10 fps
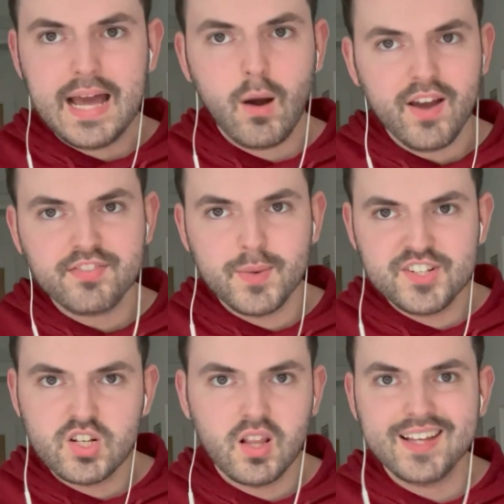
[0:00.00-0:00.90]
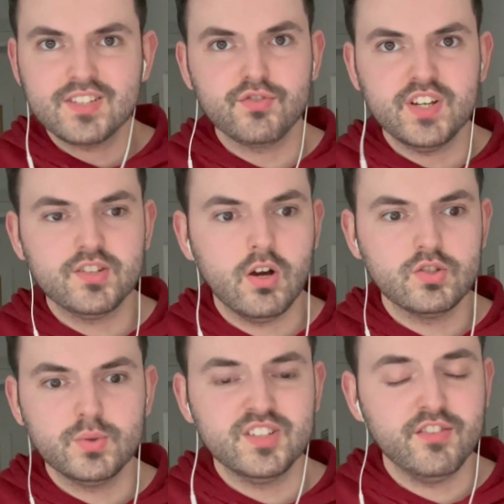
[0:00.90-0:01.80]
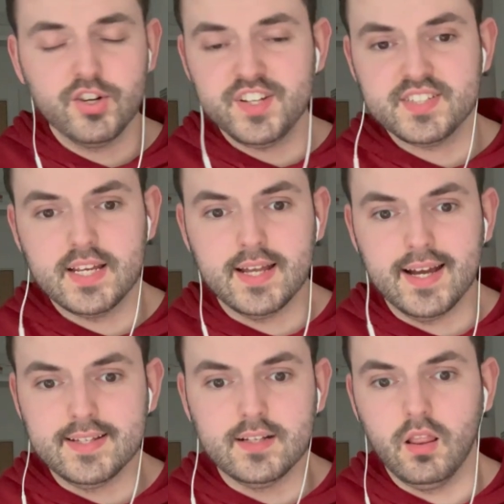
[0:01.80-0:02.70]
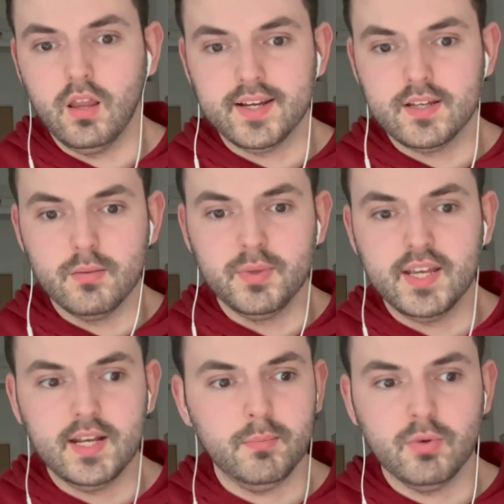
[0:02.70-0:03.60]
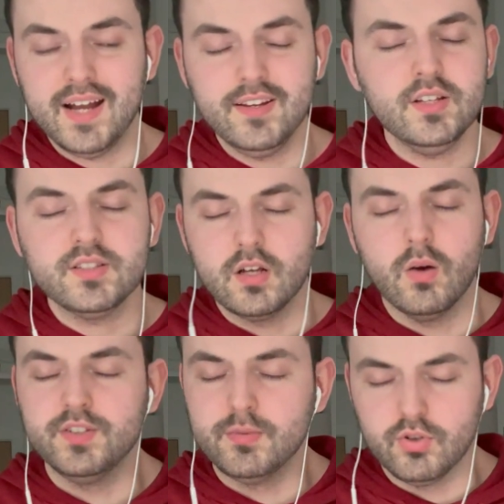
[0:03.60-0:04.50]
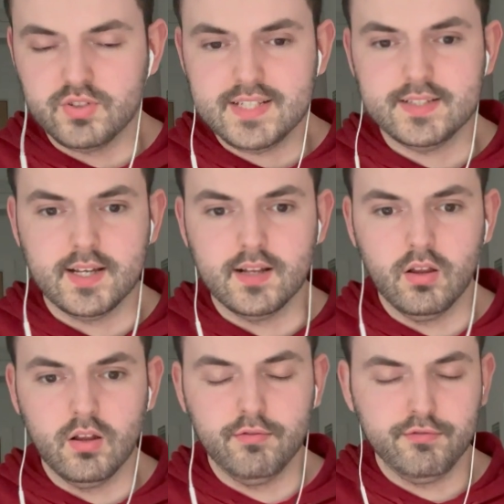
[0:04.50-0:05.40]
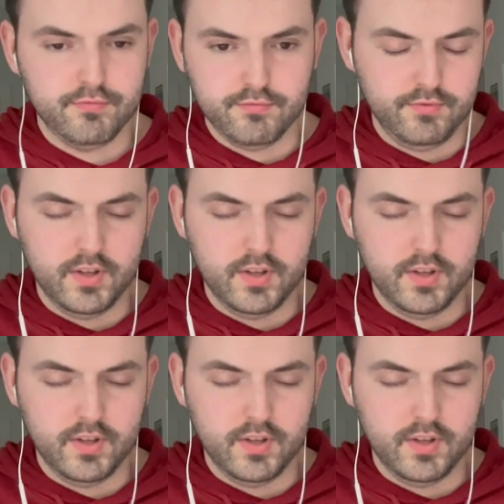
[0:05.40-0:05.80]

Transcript: Now, we have to mention the last three songs, which I've already said that I didn't like at the beginning, but I need to go into more detail of,